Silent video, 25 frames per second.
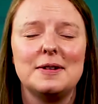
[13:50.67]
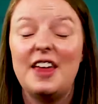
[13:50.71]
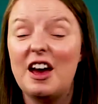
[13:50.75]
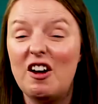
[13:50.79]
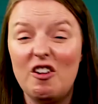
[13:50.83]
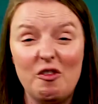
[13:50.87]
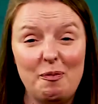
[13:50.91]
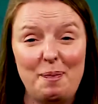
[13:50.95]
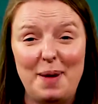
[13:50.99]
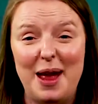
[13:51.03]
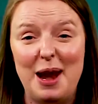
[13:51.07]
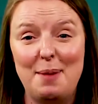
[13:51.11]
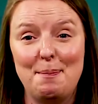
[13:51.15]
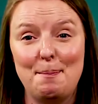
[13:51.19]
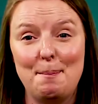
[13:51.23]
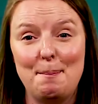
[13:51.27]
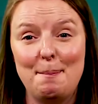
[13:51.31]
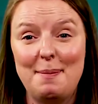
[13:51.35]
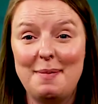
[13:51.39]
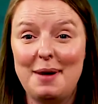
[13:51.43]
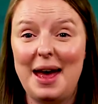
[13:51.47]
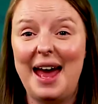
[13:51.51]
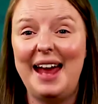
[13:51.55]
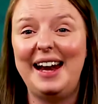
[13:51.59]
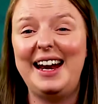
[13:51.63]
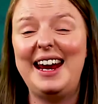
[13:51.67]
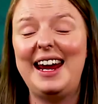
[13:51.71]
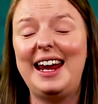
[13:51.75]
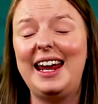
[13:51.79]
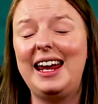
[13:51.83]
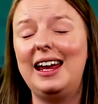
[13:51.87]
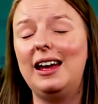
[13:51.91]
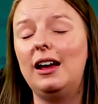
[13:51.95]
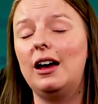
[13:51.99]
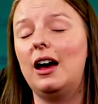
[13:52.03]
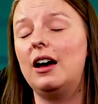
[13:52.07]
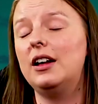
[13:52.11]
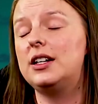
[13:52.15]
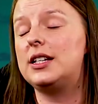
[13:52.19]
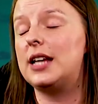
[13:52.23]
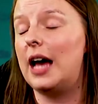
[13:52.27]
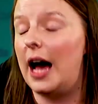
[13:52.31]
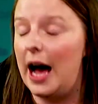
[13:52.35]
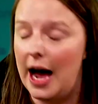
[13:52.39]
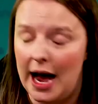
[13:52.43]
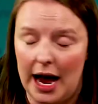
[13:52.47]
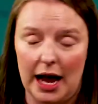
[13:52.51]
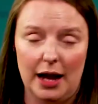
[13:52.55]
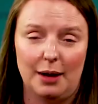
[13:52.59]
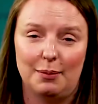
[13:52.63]
There have been many a
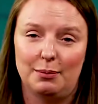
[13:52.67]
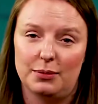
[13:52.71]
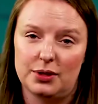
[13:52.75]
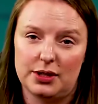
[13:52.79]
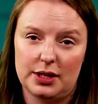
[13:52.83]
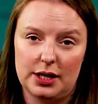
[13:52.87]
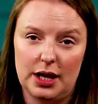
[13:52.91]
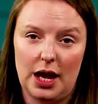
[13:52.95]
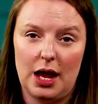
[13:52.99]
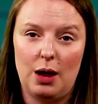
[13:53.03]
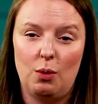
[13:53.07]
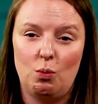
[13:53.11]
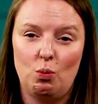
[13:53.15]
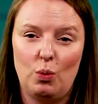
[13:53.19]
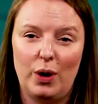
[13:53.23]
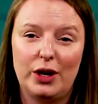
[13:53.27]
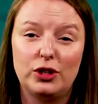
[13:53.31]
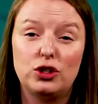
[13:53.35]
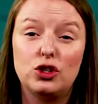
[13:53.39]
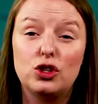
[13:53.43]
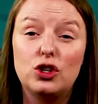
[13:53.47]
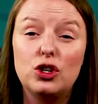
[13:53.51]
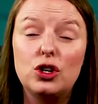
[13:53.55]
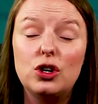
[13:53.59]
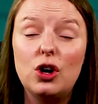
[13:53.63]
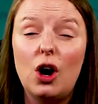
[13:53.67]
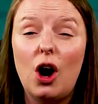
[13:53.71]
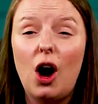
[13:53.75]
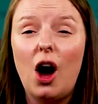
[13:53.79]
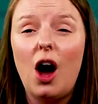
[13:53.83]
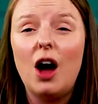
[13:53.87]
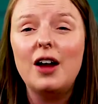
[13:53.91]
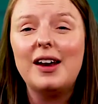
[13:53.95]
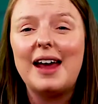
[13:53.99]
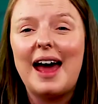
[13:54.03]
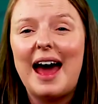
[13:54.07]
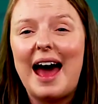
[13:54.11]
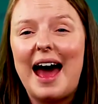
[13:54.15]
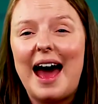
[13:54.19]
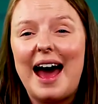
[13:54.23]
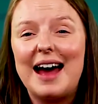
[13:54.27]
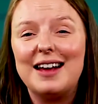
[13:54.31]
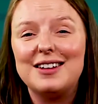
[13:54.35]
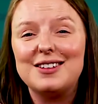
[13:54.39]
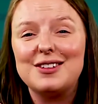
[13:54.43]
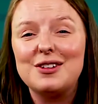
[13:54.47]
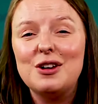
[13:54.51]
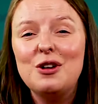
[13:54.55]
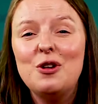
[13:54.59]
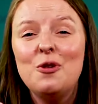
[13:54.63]
times in which God
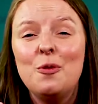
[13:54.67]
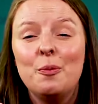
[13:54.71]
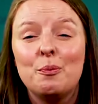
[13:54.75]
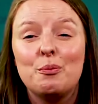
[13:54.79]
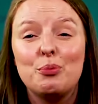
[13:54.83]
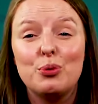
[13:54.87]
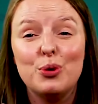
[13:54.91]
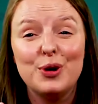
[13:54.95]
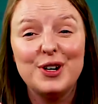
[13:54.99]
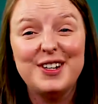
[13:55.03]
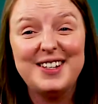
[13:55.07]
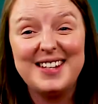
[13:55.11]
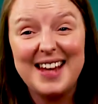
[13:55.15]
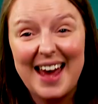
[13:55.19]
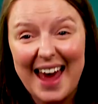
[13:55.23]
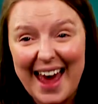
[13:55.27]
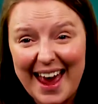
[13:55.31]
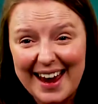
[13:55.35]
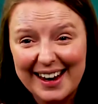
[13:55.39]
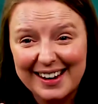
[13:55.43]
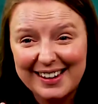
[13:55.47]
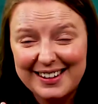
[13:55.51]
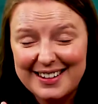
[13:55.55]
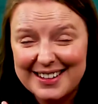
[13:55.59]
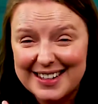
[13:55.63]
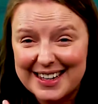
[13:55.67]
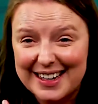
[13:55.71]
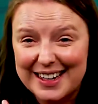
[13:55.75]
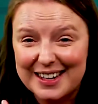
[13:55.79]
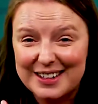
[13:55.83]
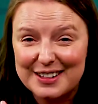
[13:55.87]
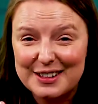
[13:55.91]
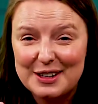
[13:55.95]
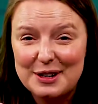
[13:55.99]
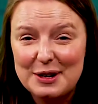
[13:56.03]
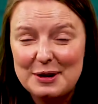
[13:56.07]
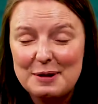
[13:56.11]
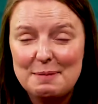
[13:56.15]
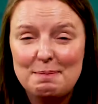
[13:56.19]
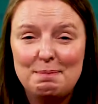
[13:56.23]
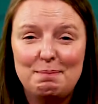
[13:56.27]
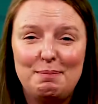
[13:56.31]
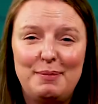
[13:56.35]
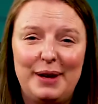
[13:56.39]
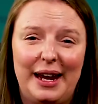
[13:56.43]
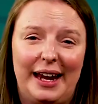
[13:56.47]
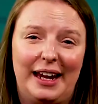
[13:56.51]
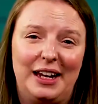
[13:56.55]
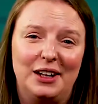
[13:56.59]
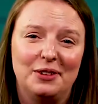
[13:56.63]
has protected
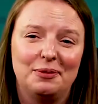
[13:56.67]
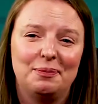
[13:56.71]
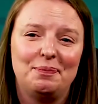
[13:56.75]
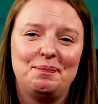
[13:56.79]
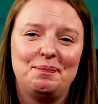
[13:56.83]
me.